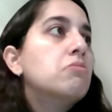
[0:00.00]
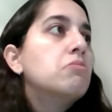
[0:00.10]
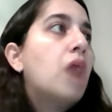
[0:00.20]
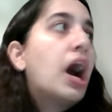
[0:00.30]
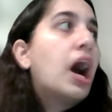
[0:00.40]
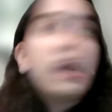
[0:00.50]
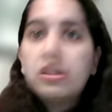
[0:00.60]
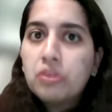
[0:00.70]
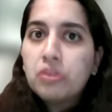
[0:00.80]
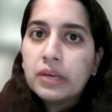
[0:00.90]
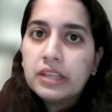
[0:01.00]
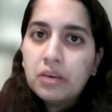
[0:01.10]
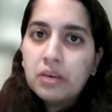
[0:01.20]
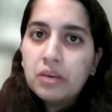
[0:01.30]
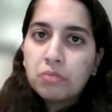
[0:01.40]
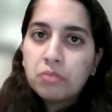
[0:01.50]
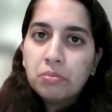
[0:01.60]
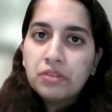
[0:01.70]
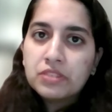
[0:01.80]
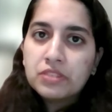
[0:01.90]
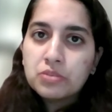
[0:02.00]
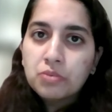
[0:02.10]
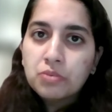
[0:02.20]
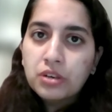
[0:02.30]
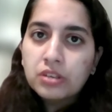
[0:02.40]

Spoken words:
I had no idea what pop rivets were.